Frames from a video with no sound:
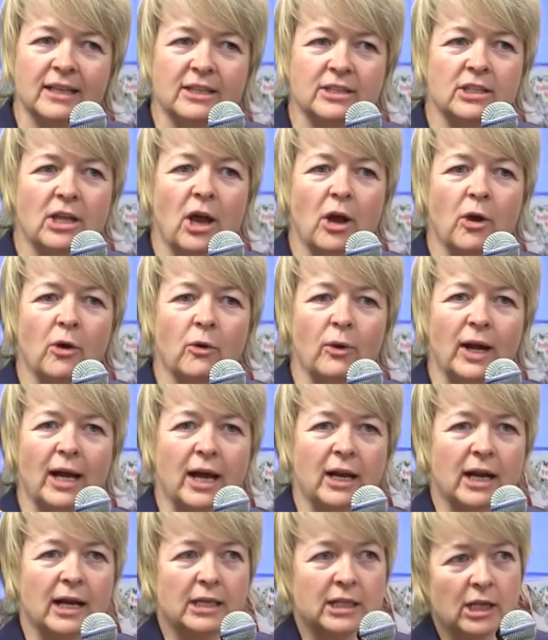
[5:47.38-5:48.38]
know,
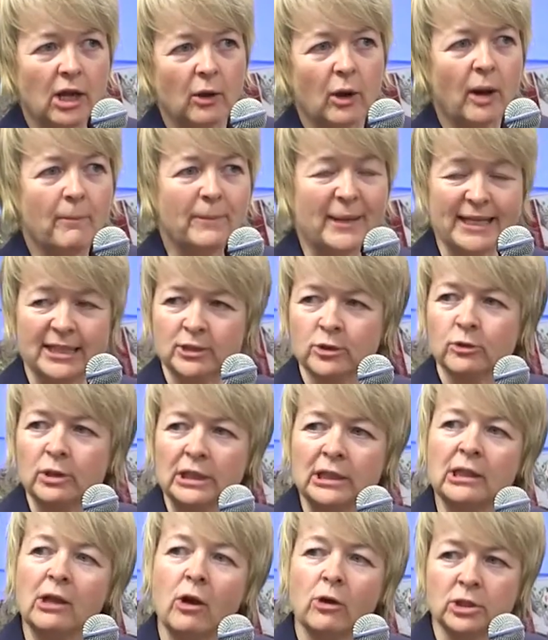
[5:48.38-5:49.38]
you know, a bit or a
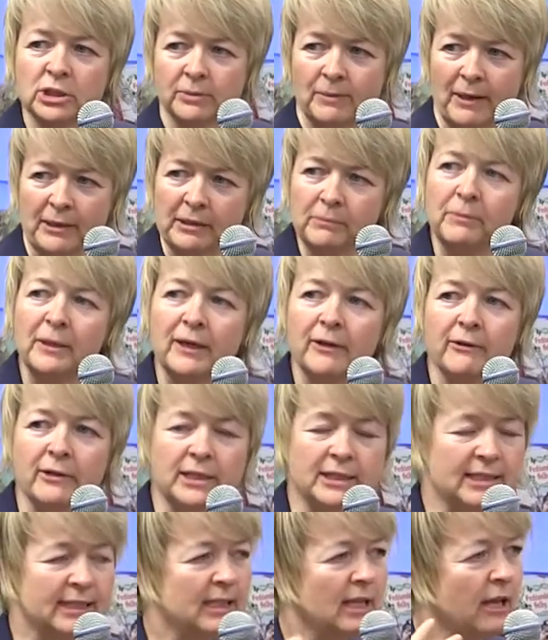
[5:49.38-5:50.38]
lot about the
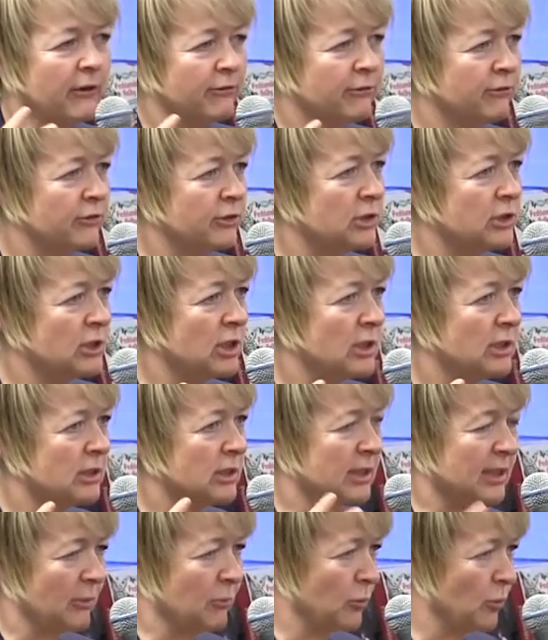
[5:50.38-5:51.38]
period, enough
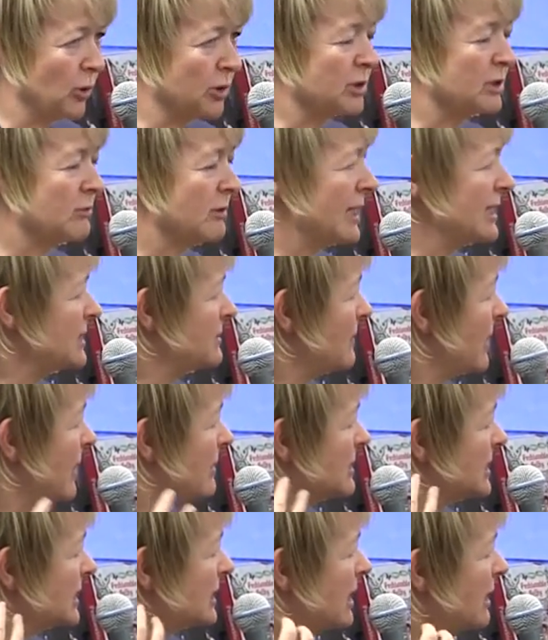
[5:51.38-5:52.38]
that I want to write
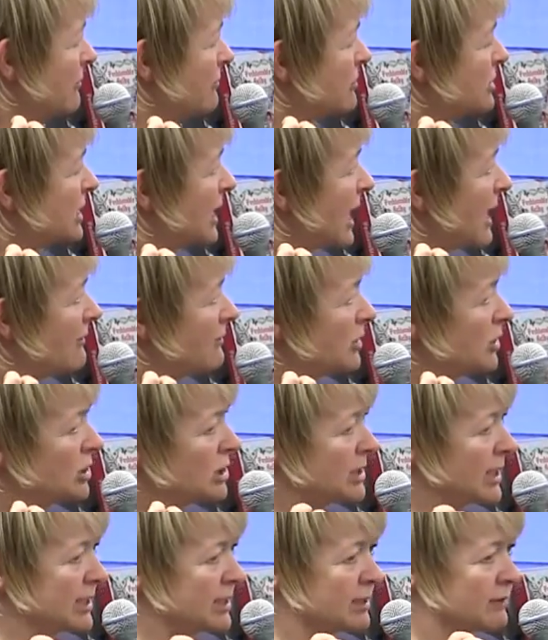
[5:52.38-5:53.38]
about, enough to have a good
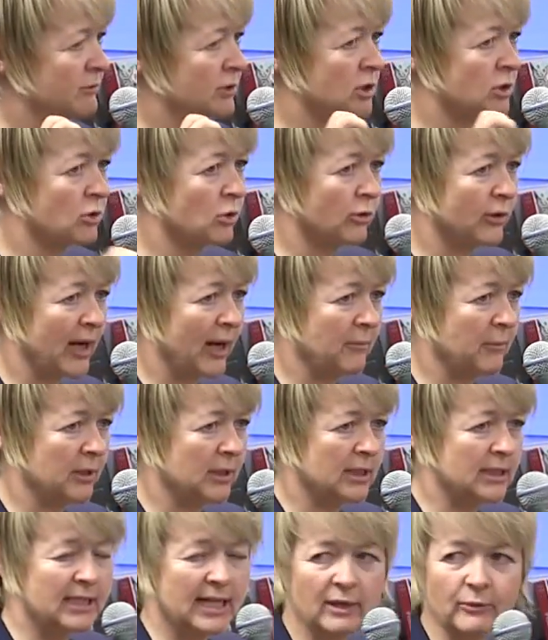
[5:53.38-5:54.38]
sense of the story I'm
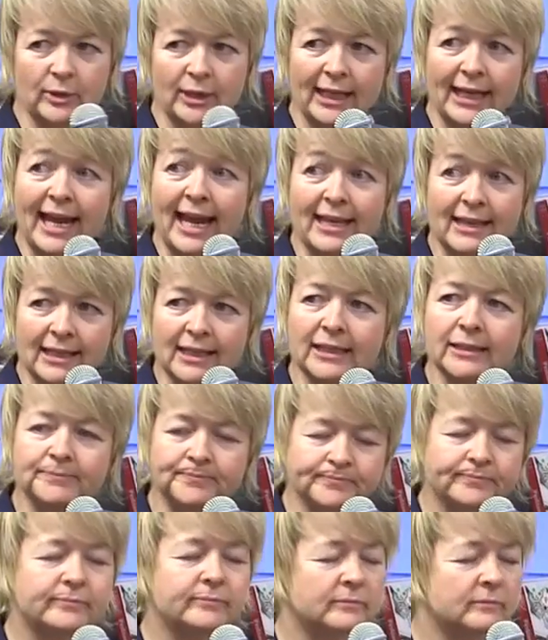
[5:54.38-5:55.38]
going to tell when I get there
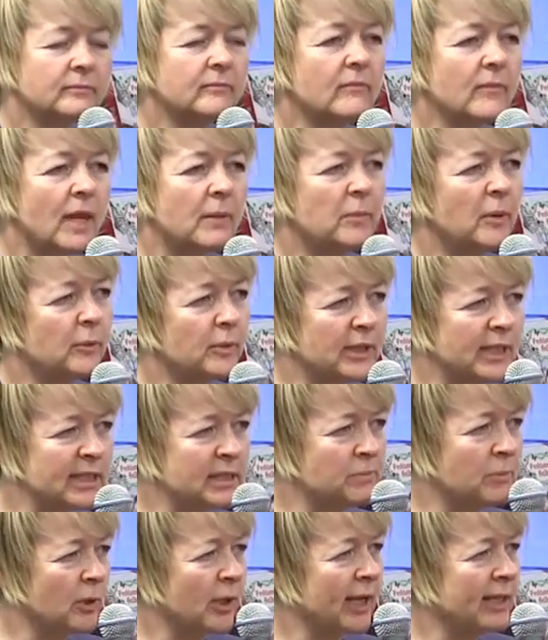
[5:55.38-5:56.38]
but with
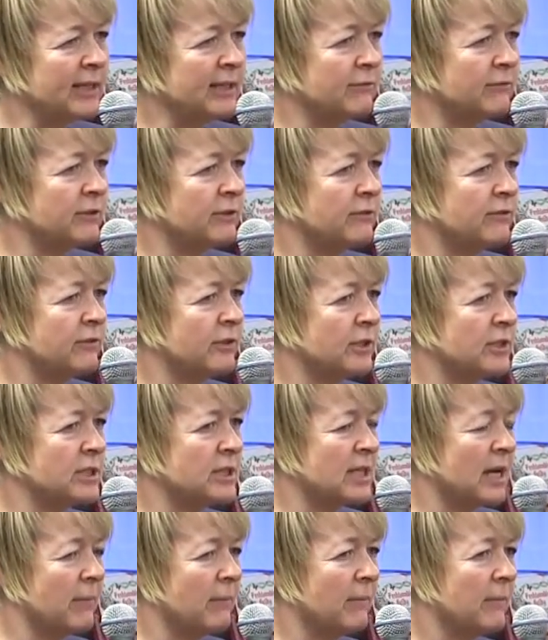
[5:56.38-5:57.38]
this book, I think for the first
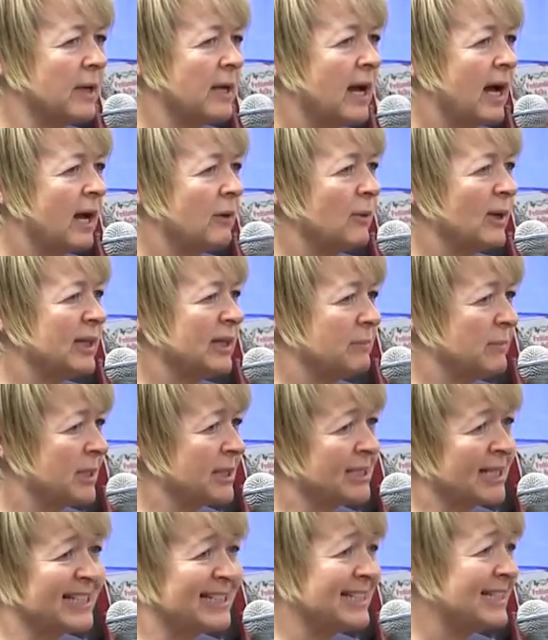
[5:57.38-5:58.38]
time I went there
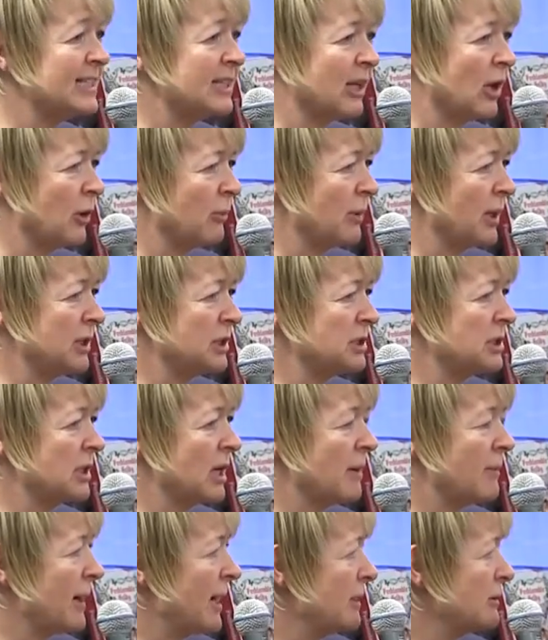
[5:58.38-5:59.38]
because I didn't know much
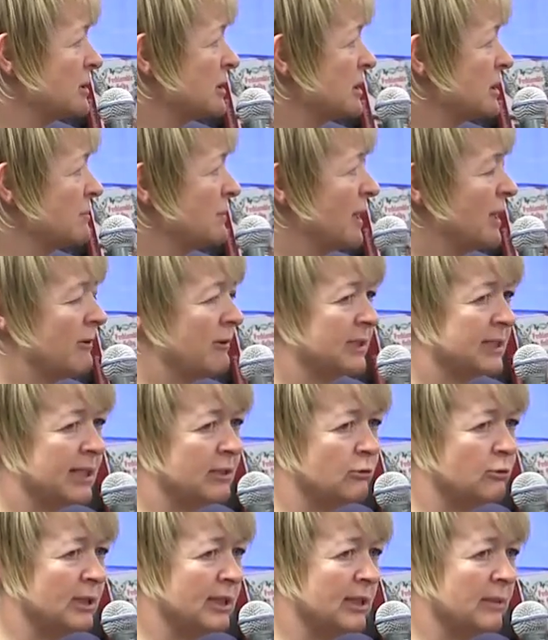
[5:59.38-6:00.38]
about the period.
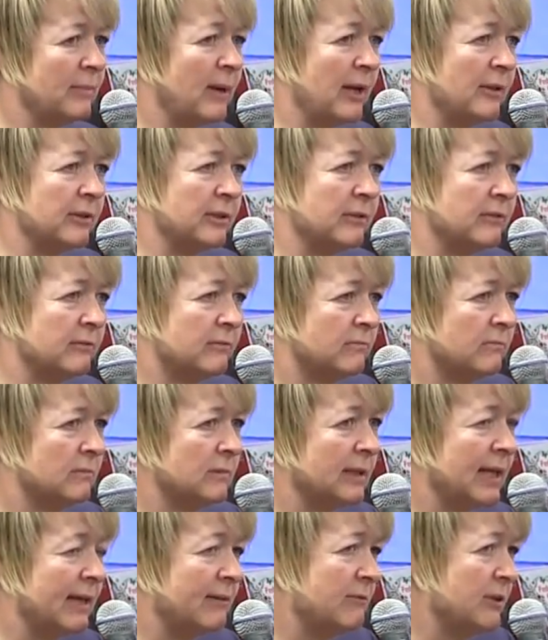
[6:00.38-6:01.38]
I'd written about the
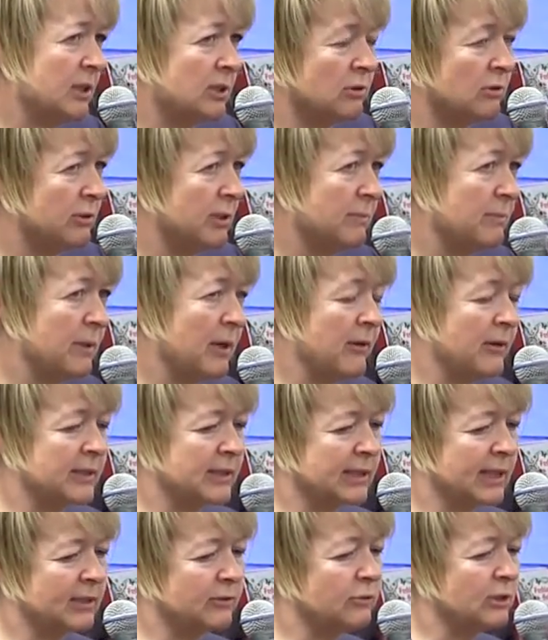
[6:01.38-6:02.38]
late Victorian period
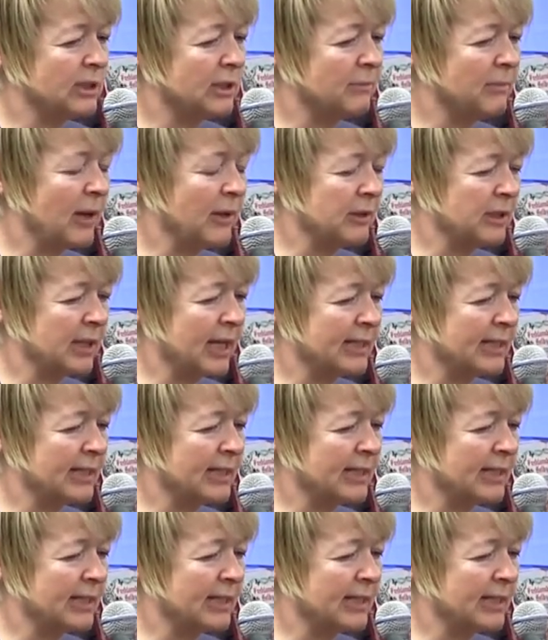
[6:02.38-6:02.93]
and I'd written about the